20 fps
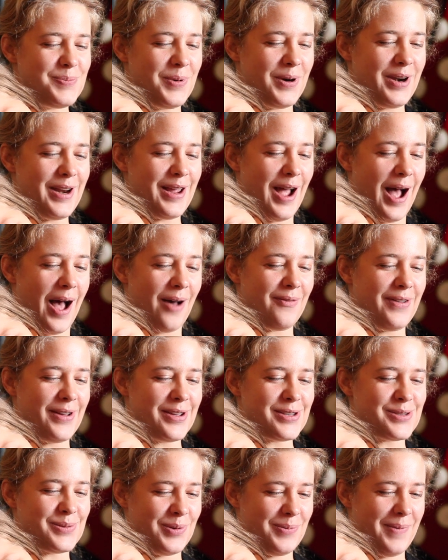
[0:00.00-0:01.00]
pretty
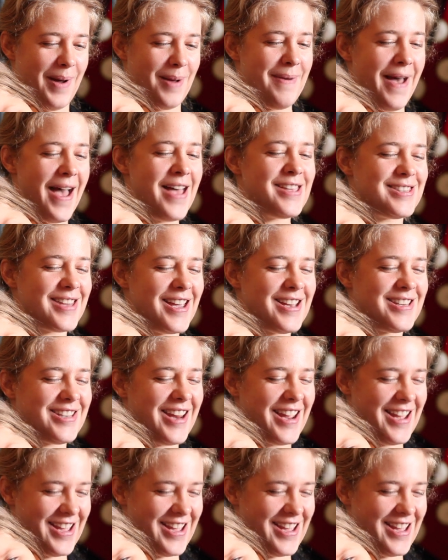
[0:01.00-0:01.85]
obvious what my message